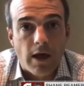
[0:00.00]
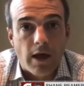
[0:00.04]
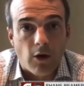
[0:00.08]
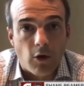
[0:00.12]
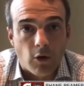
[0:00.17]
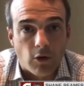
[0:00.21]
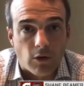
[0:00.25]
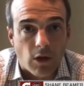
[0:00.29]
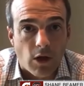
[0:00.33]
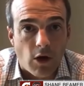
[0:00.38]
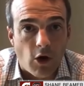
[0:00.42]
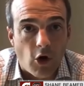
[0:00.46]
at
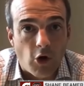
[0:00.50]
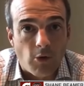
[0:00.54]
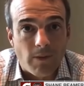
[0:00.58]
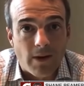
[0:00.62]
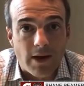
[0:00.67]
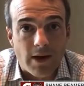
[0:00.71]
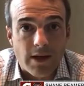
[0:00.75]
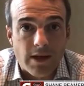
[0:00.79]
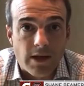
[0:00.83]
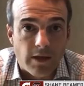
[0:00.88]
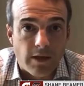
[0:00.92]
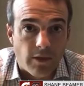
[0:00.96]

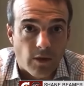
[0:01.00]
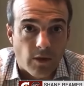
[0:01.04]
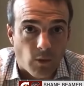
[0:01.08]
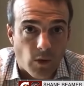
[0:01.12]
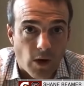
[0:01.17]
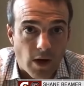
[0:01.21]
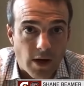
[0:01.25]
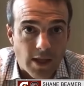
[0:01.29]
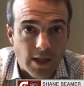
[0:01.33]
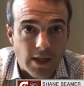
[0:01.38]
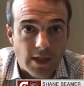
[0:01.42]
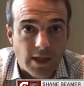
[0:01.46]
Oklahoma in the
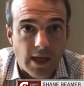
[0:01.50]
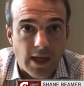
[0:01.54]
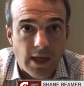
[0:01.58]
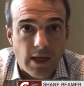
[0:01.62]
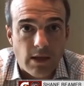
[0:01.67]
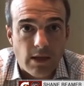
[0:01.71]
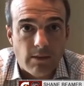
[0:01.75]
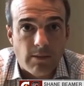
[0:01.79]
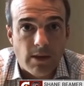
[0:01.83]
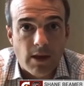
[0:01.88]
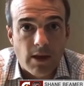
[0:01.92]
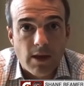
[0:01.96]
running
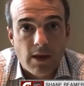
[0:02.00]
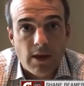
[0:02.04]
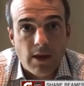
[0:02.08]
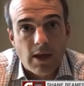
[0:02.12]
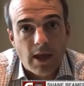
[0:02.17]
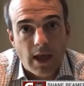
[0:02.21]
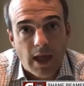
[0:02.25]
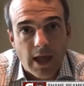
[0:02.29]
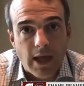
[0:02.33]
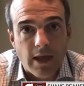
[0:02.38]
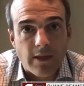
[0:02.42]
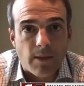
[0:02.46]
game
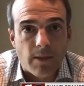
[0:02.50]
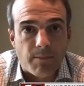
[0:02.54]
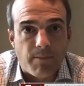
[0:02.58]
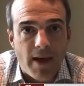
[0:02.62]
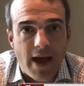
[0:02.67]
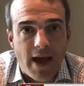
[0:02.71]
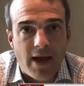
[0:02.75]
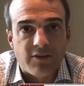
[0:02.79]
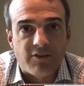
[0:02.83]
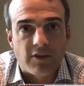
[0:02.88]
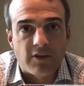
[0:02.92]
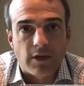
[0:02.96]
and the
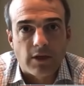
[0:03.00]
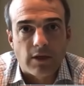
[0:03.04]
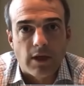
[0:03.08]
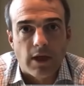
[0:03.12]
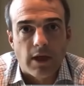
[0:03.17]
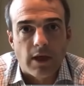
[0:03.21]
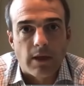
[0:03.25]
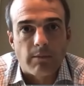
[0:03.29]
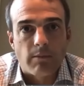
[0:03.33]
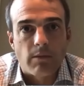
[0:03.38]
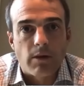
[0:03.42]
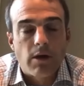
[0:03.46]
passing
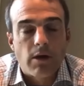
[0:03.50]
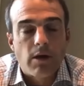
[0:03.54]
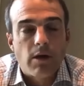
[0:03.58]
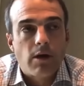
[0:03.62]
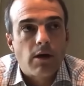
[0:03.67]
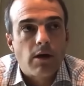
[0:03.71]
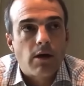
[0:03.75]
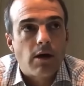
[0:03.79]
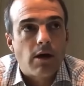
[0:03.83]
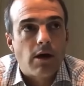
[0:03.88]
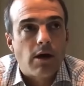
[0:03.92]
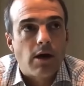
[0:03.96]
game.
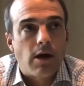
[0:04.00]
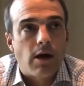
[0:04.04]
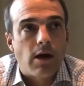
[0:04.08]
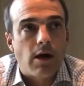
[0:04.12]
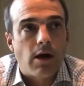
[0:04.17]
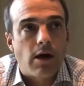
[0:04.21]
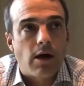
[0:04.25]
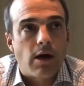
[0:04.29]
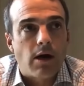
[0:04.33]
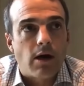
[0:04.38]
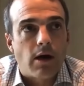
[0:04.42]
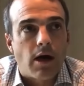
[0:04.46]

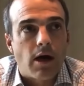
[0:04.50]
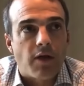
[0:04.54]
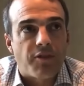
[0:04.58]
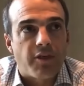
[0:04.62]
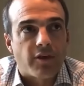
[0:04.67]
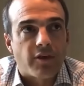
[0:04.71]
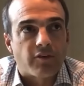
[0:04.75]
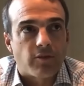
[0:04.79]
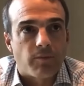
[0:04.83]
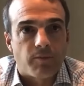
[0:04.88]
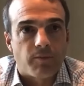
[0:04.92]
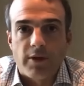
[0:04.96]
Uh, I
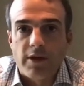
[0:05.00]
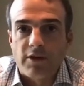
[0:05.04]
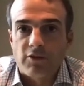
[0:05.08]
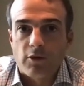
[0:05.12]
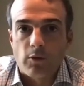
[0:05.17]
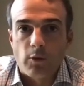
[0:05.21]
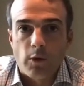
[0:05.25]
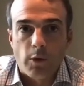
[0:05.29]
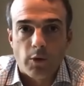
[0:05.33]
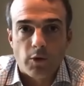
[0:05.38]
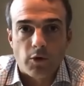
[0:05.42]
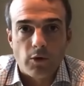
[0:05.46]
think some things
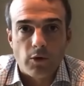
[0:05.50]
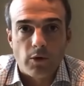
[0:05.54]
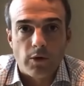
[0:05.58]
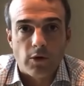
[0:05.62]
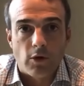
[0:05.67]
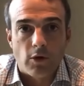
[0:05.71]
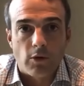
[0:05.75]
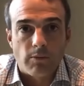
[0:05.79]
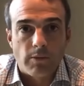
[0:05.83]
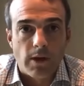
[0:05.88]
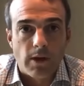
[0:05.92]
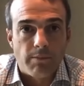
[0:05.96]
that we were
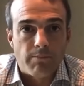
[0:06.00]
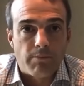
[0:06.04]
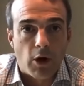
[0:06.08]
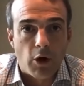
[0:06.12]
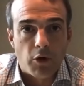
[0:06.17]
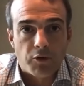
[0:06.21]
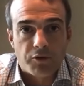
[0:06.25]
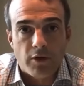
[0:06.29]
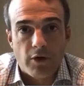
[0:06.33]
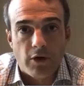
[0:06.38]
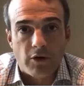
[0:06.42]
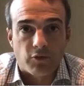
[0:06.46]
doing on in
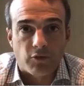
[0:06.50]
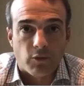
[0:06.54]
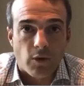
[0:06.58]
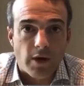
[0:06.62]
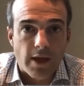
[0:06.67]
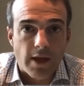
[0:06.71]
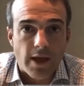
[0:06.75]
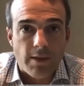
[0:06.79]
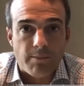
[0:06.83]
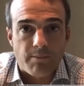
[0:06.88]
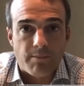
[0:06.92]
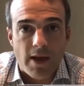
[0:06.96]
both those
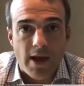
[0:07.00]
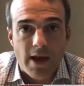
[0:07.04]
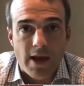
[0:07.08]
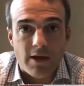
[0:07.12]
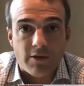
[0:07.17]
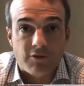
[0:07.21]
run and